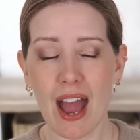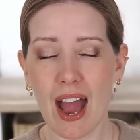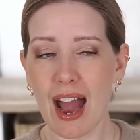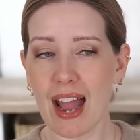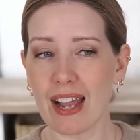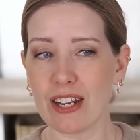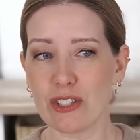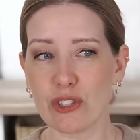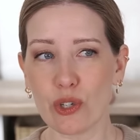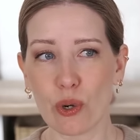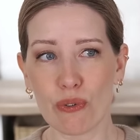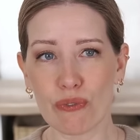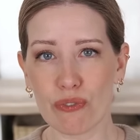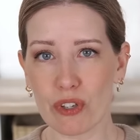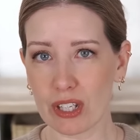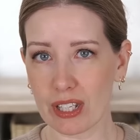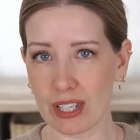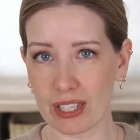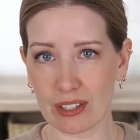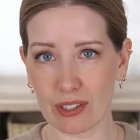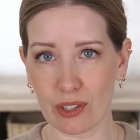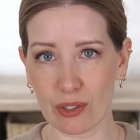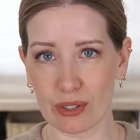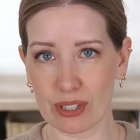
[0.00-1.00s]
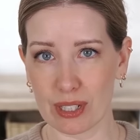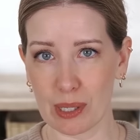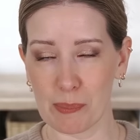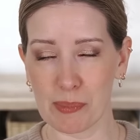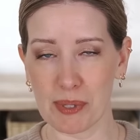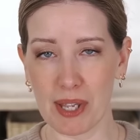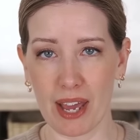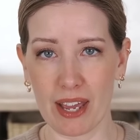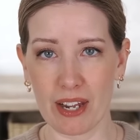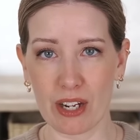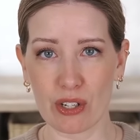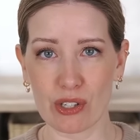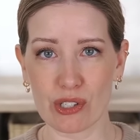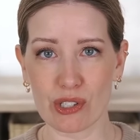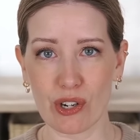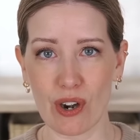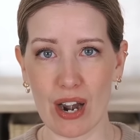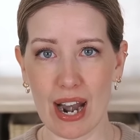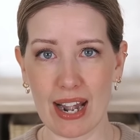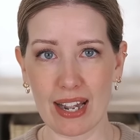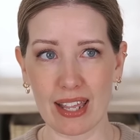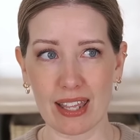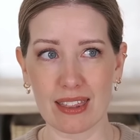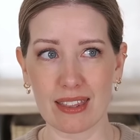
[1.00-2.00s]
I don't feel like their lip liners
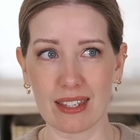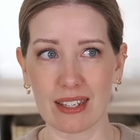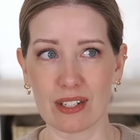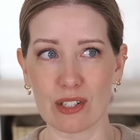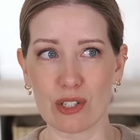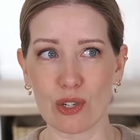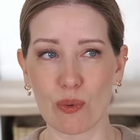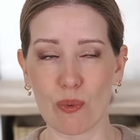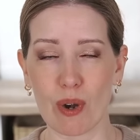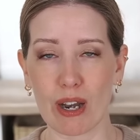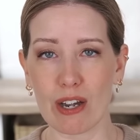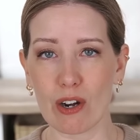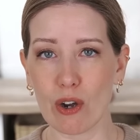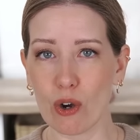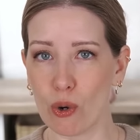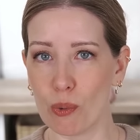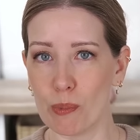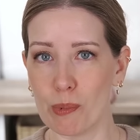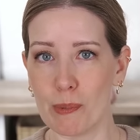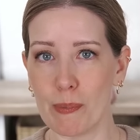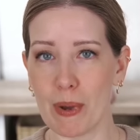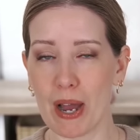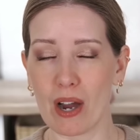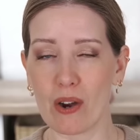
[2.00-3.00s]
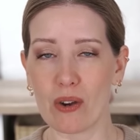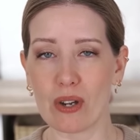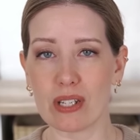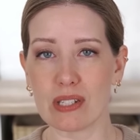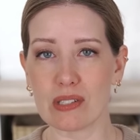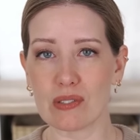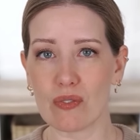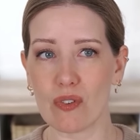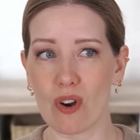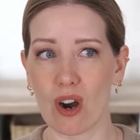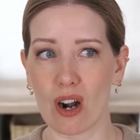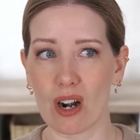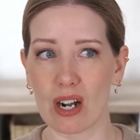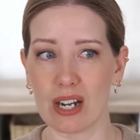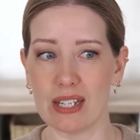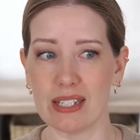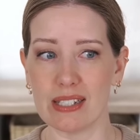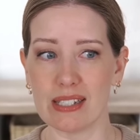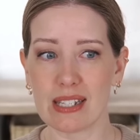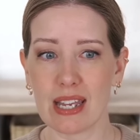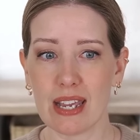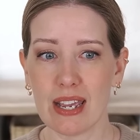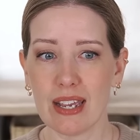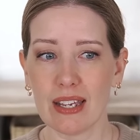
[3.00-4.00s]
are anything to write home about as far
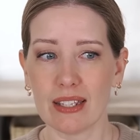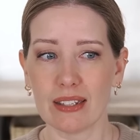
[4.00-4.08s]
as